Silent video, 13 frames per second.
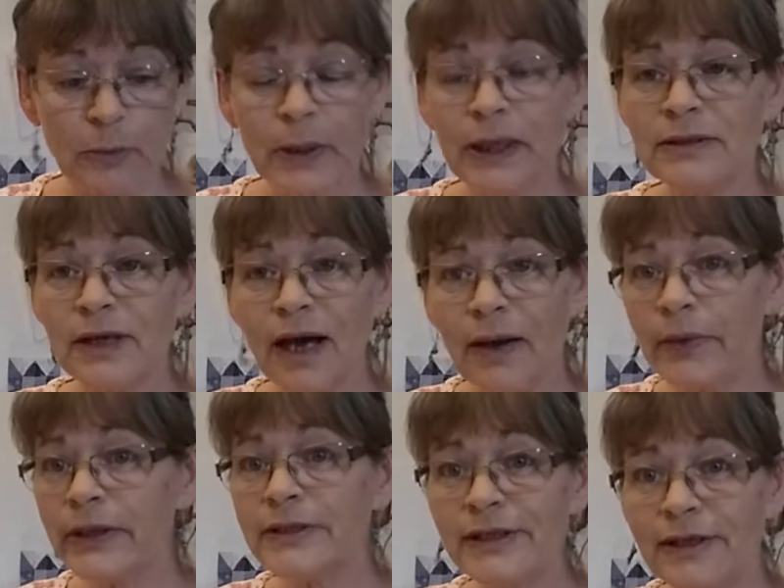openings. I
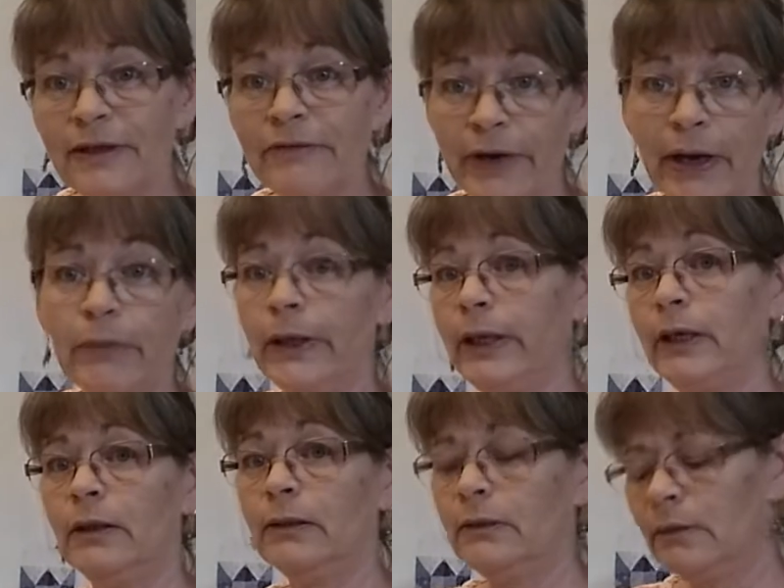want to see the
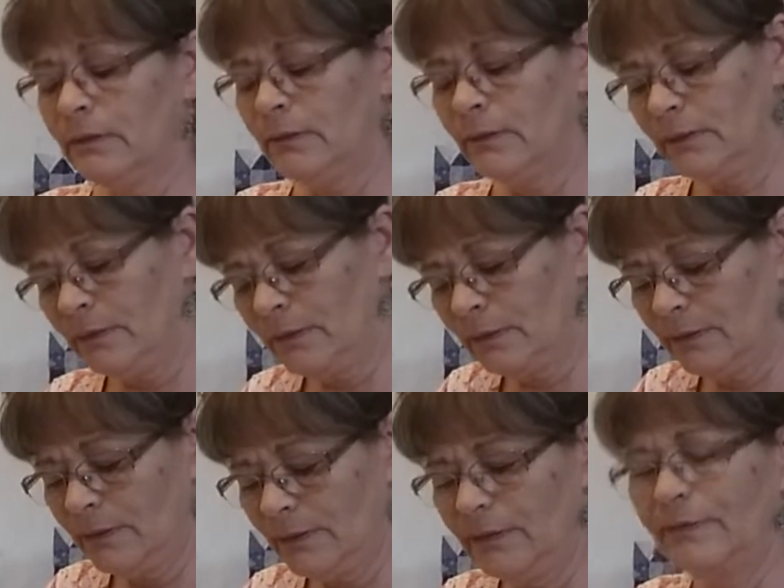fabric.
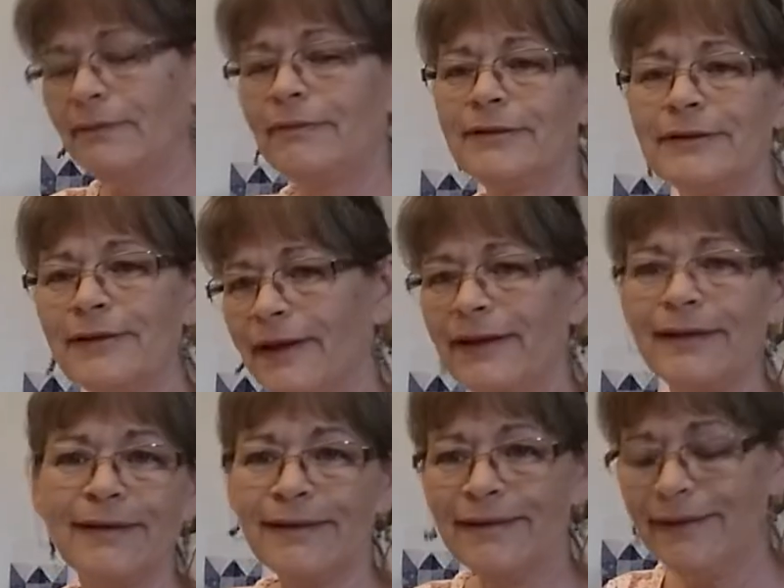It's
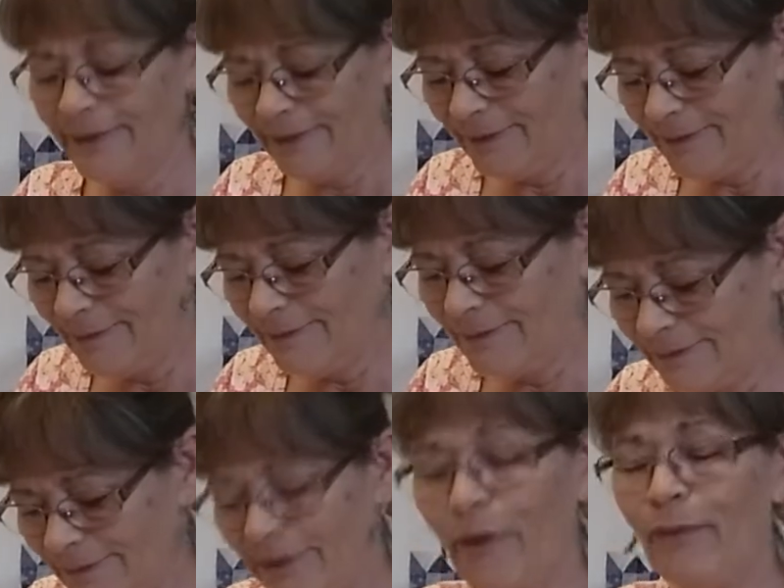like,
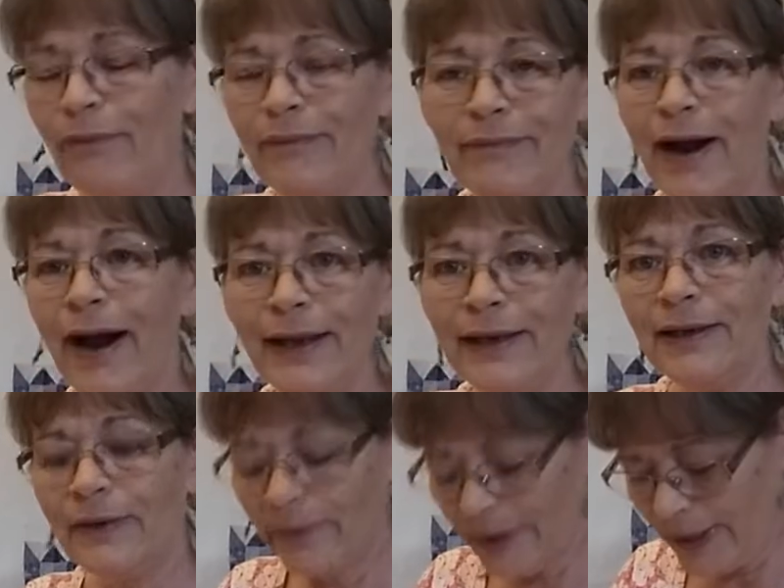don't hide
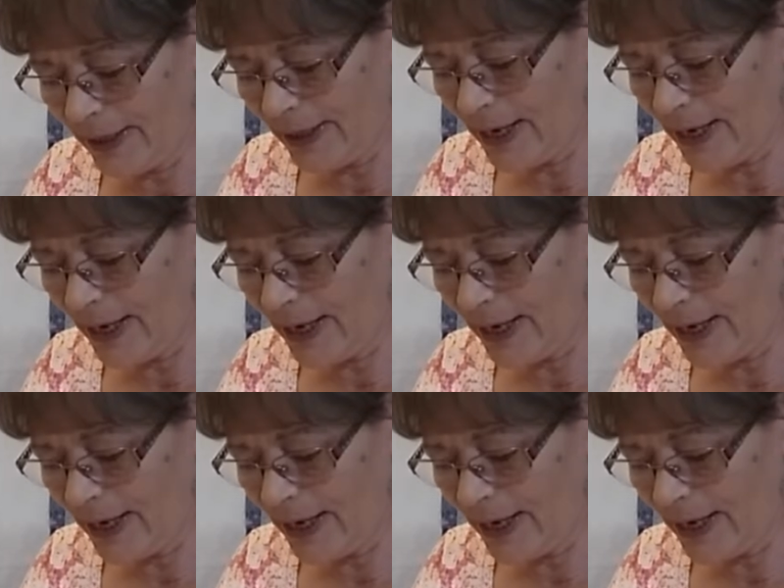it away.